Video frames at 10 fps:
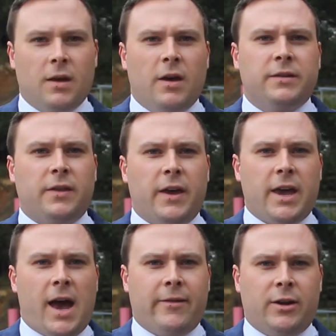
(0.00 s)
So there
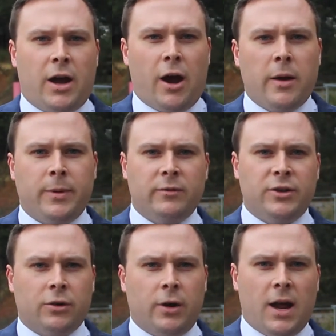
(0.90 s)
you have it. I hope you
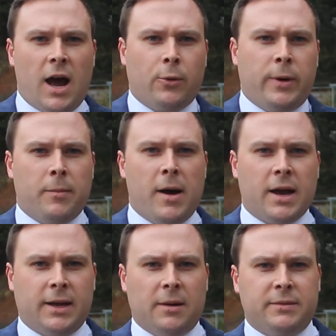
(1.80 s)
enjoyed our quick
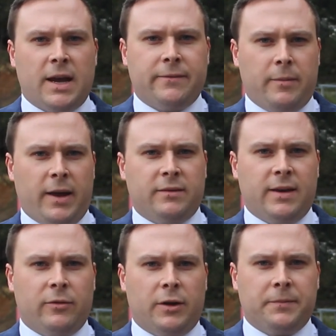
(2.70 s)
market update for Mt
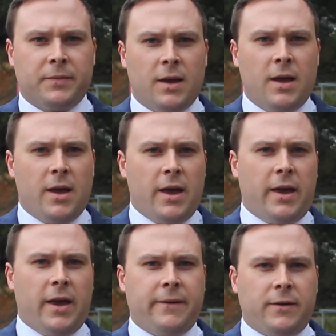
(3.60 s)
Evelyn.
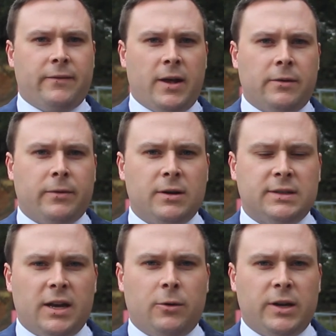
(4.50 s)
If you have any real
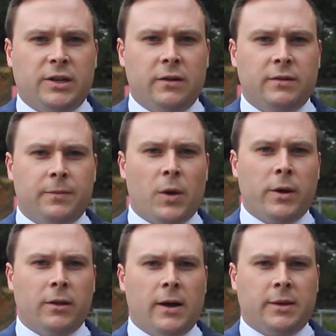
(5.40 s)
estate questions
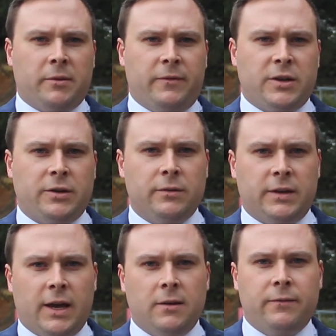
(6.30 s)
or you'd like the professionals
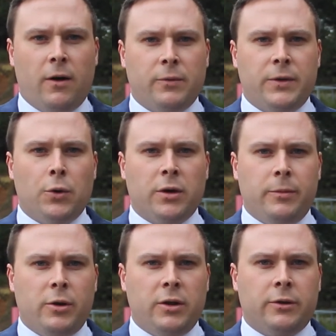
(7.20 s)
to get involved with your
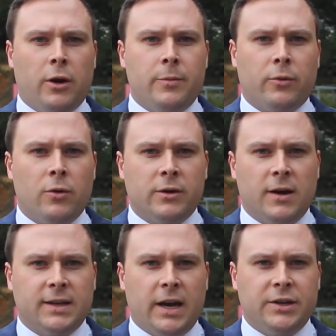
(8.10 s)
community group or
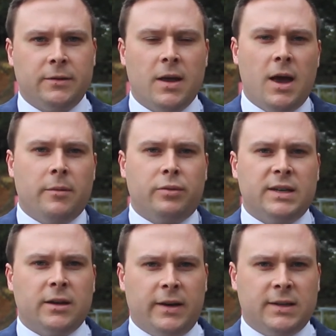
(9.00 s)
organisation,
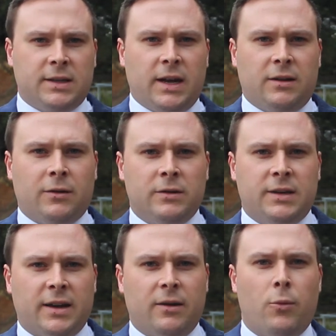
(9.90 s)
please don't hesitate to
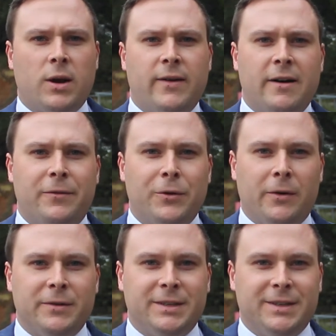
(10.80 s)
contact one of our 4
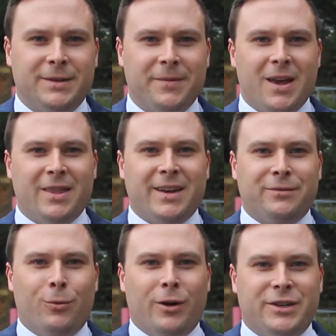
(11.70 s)
offices. Thanks
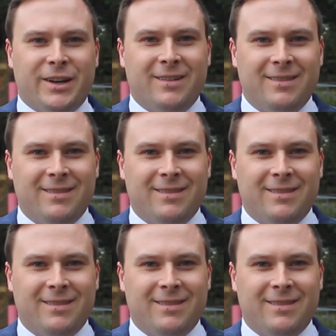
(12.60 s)
for watching.